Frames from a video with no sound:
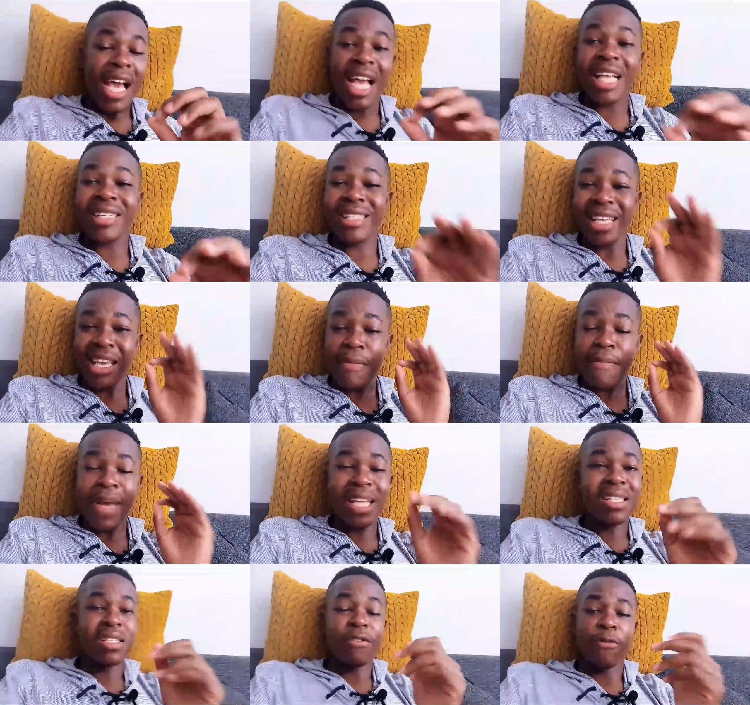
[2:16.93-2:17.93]
as a
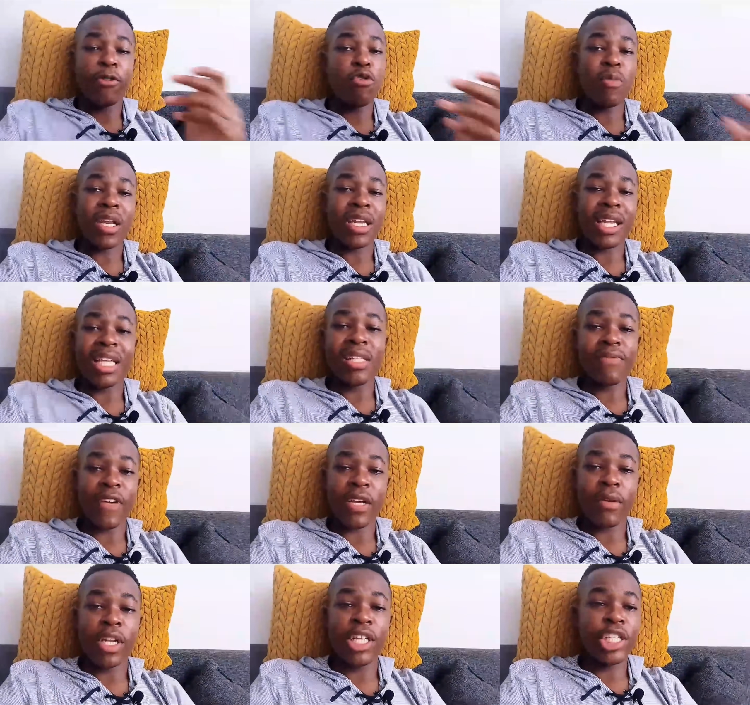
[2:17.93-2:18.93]
massive human rights
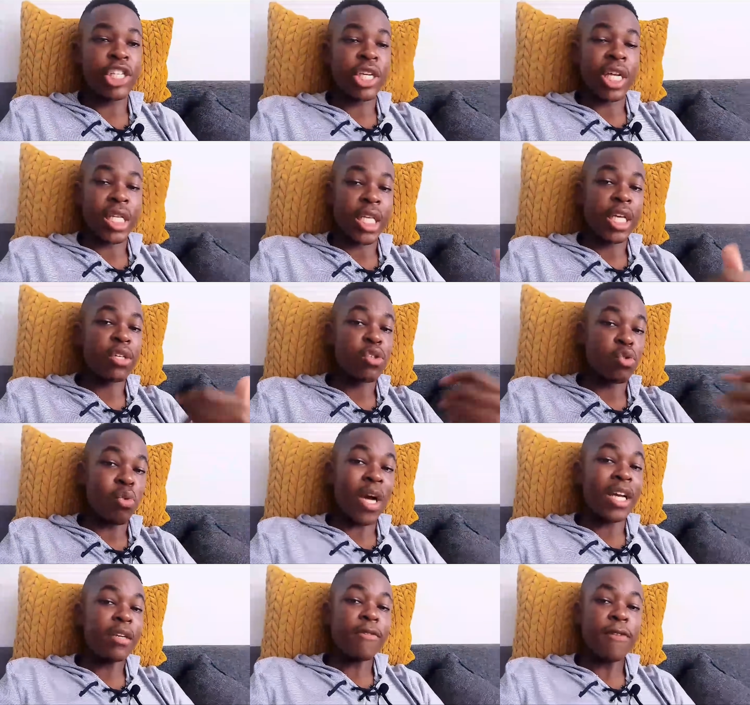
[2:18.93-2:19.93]
violation against
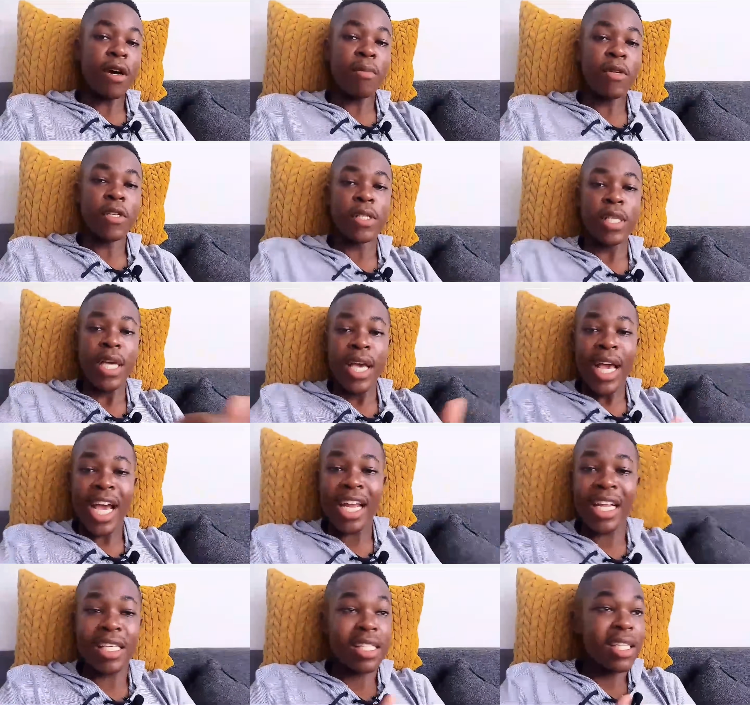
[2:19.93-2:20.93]
white farmers and
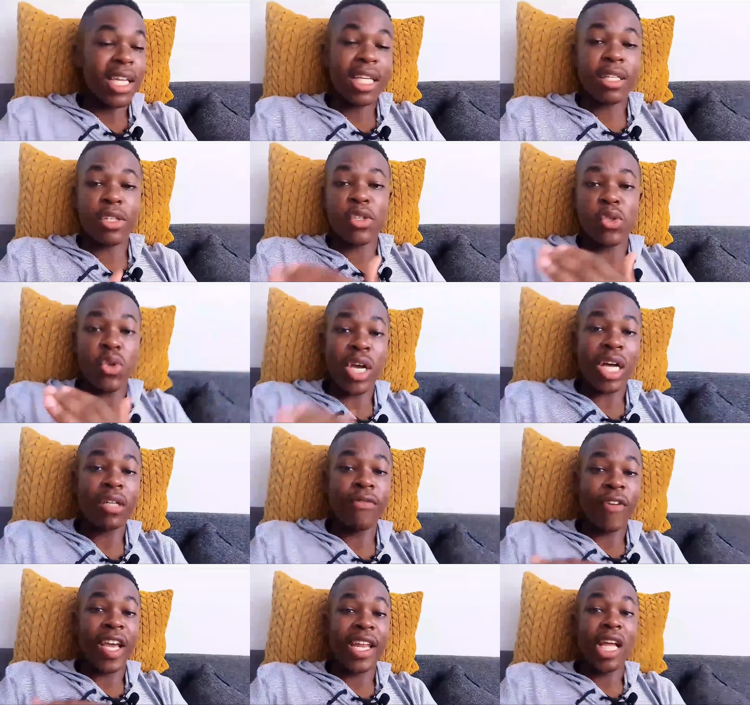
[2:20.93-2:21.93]
has threatened to cut
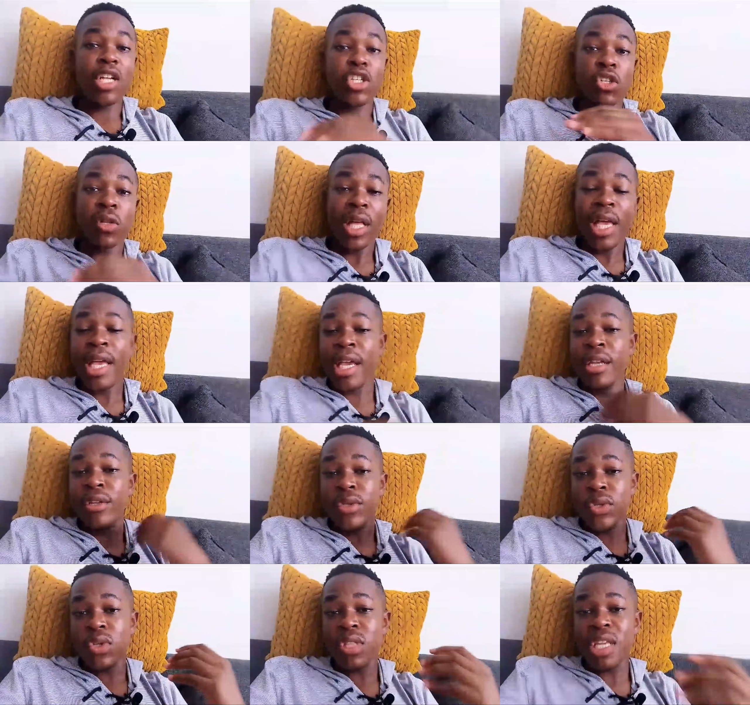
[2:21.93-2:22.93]
financial aid
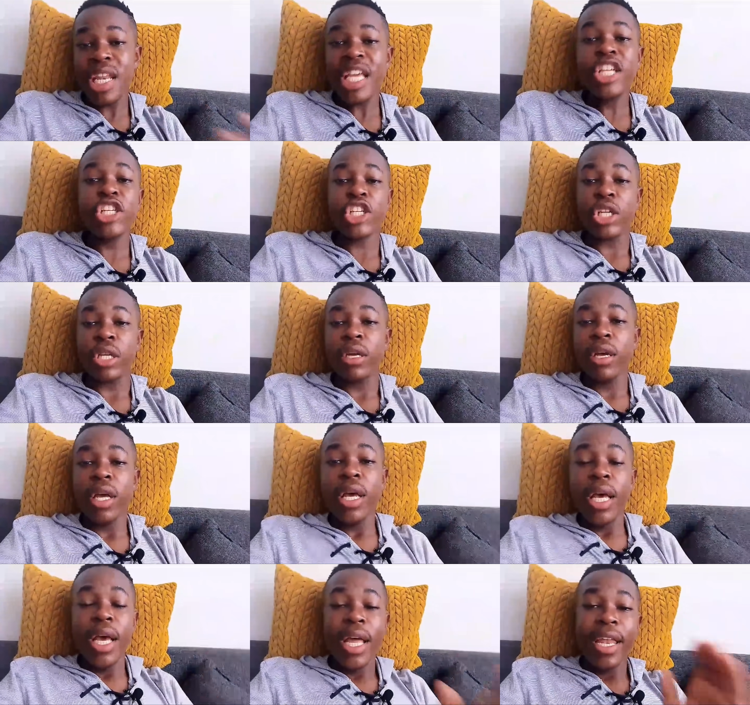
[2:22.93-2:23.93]
to the nation.
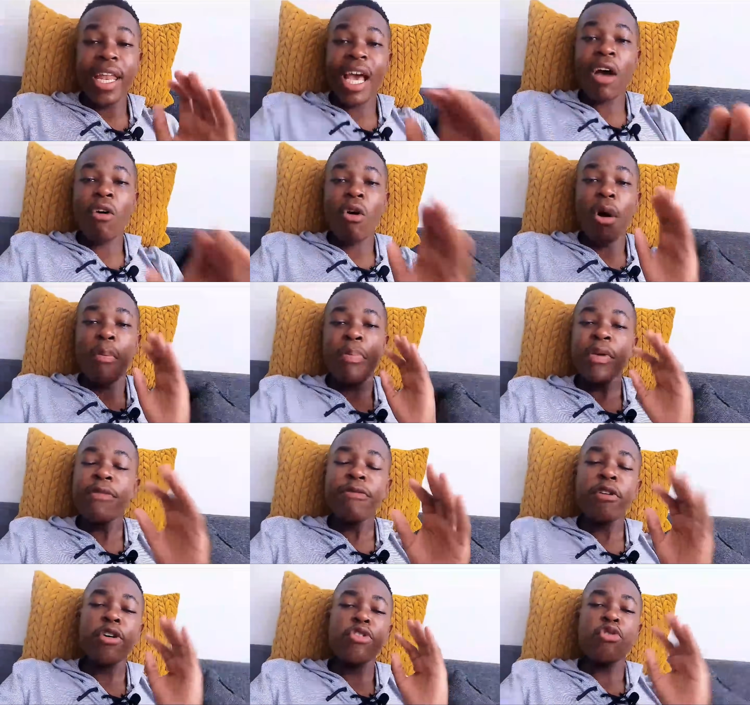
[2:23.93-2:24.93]
Now,
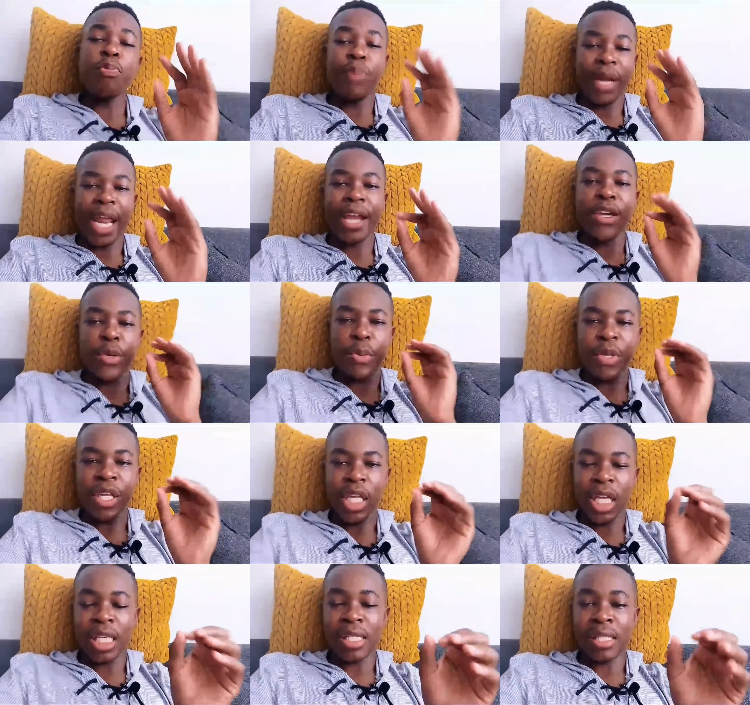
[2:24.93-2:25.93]
before you brand me
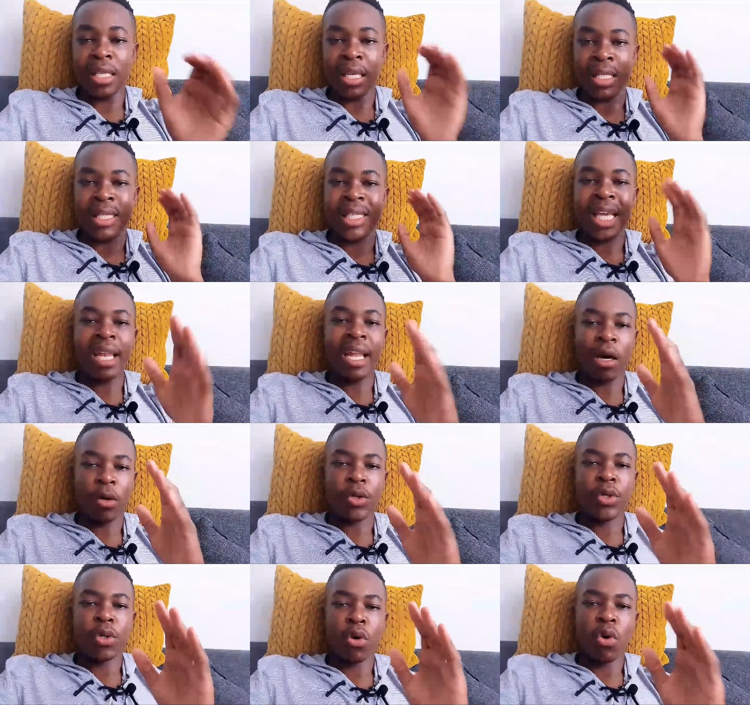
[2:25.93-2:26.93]
as a
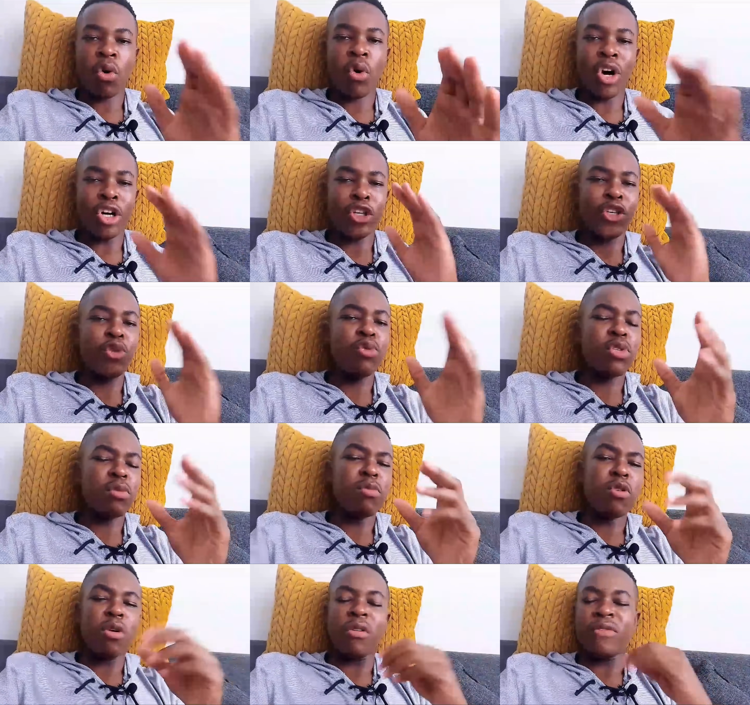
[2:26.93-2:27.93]
sellout or accuse
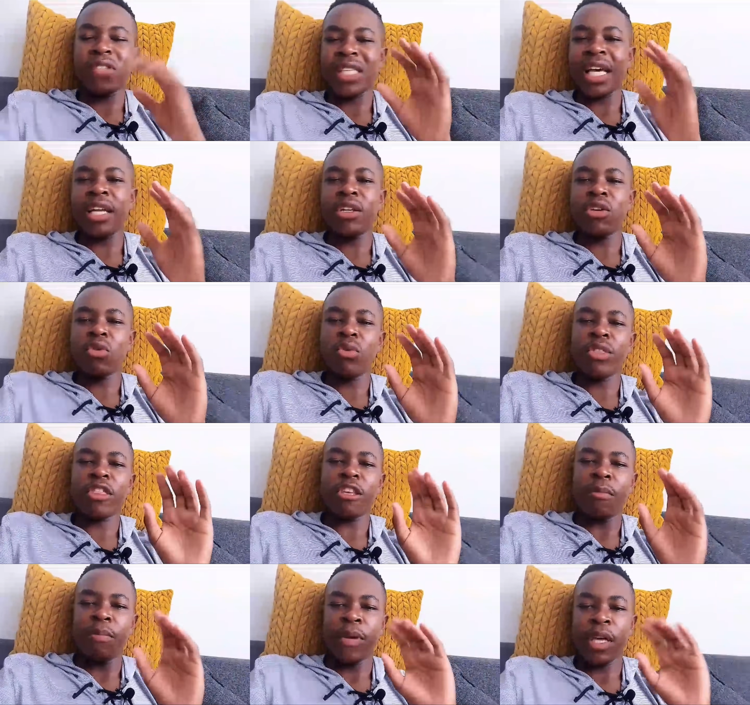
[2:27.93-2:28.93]
me of siding with
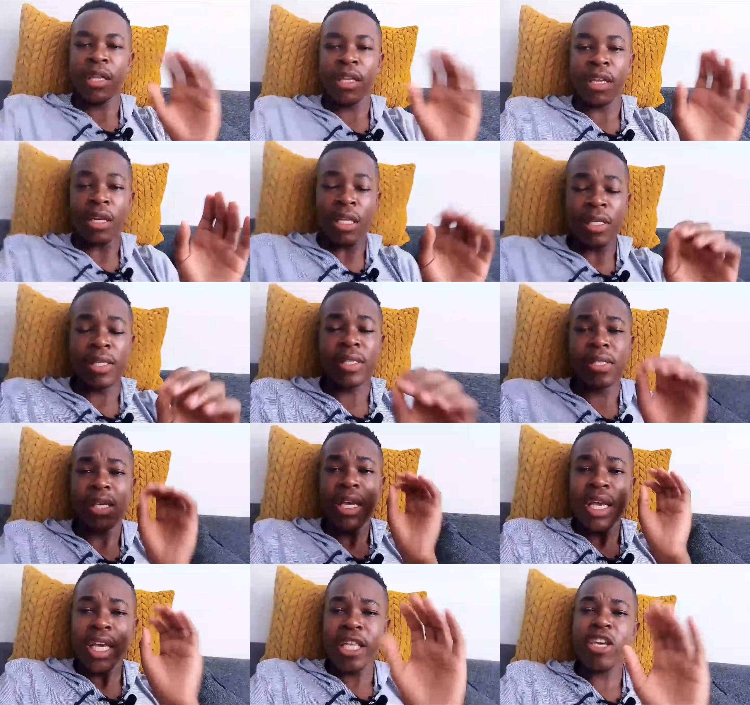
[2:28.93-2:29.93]

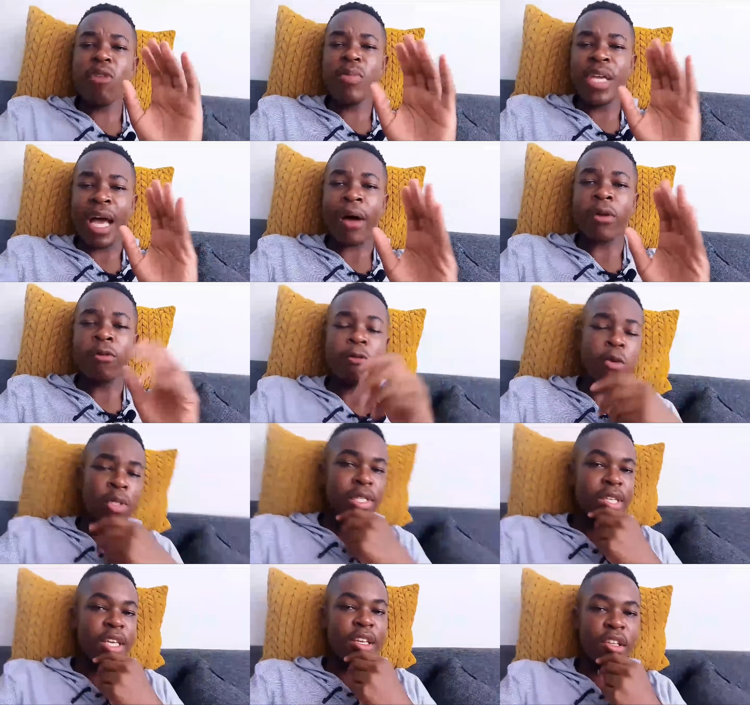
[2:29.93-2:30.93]
imperialists, hear me out for a
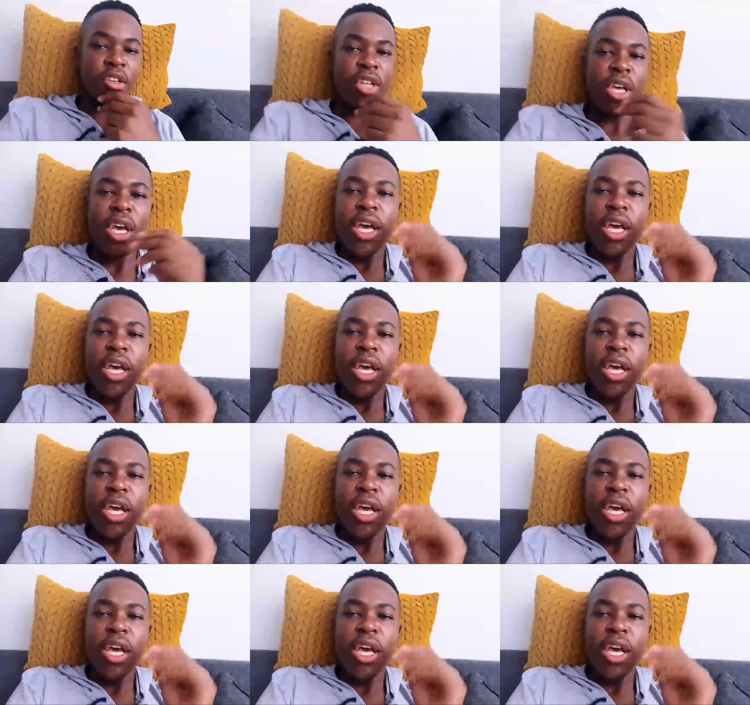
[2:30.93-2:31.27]
second.